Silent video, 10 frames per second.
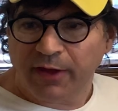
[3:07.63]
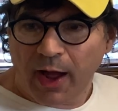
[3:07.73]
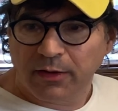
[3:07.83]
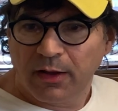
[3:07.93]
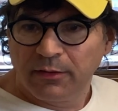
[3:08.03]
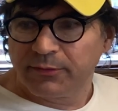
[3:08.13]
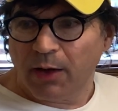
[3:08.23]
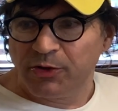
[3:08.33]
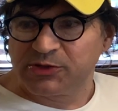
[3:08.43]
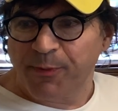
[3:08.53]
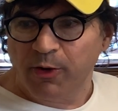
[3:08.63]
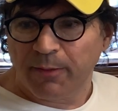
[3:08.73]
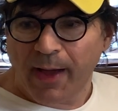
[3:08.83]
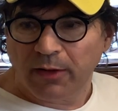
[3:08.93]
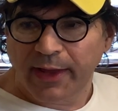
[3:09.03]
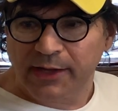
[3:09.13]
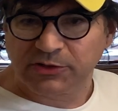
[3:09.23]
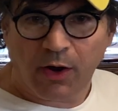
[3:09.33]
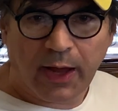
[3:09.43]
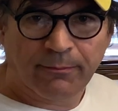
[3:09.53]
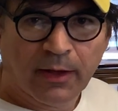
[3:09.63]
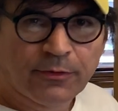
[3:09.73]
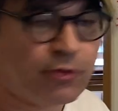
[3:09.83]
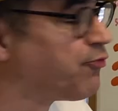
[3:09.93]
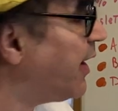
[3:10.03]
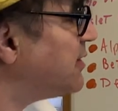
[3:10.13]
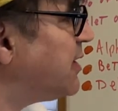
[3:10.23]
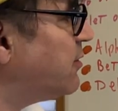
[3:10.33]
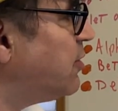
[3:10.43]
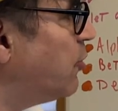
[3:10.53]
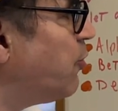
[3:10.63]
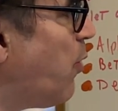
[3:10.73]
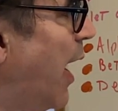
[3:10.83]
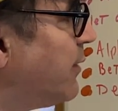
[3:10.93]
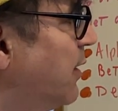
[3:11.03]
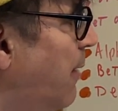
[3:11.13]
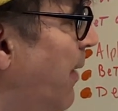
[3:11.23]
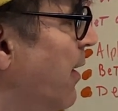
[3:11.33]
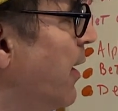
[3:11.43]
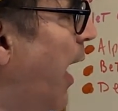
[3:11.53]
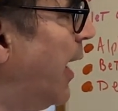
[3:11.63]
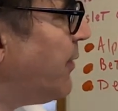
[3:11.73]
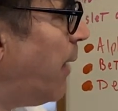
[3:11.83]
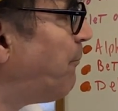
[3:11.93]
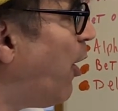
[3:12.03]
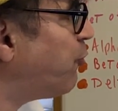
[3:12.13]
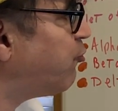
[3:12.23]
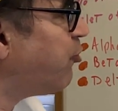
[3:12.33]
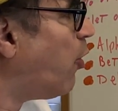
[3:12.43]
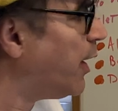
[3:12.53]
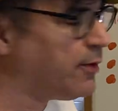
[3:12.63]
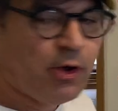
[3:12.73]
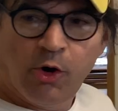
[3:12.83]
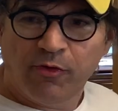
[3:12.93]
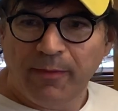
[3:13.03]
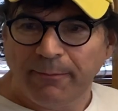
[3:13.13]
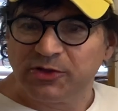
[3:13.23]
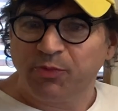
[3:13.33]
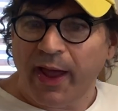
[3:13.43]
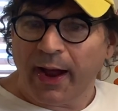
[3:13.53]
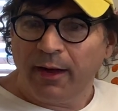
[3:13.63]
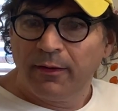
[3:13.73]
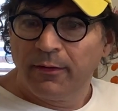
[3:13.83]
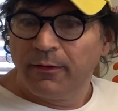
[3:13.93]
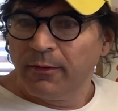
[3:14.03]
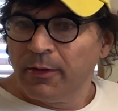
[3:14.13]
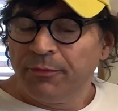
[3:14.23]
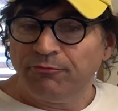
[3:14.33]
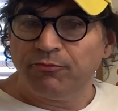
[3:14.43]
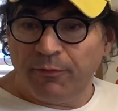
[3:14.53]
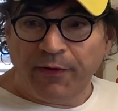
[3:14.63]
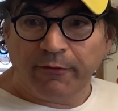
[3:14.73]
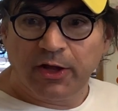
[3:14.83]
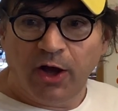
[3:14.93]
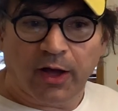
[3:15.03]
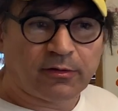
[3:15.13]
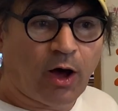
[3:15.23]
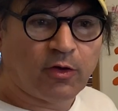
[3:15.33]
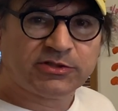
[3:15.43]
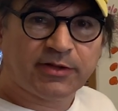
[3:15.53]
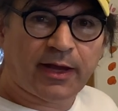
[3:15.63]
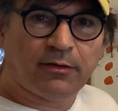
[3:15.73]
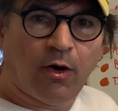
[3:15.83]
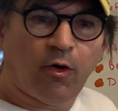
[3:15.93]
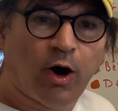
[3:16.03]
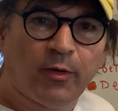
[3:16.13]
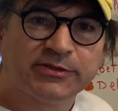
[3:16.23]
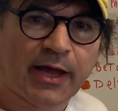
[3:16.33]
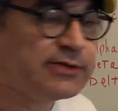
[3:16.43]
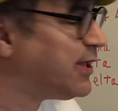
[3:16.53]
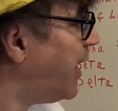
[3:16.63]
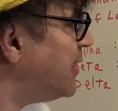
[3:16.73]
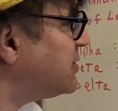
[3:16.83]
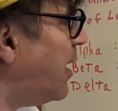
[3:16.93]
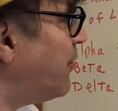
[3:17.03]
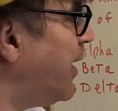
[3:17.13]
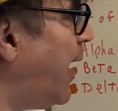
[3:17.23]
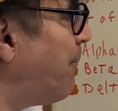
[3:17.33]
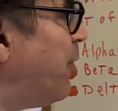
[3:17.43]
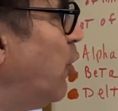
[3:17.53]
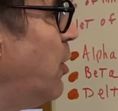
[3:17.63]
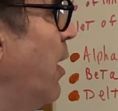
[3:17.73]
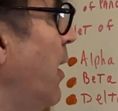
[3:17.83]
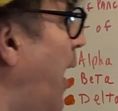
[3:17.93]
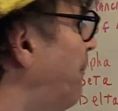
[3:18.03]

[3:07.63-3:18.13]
duct that we spoke about last time that drains into the duodenum, and they both join. Who remembers where? Very good. Goldstein always has the answer. The Ampulla, mm-hmm.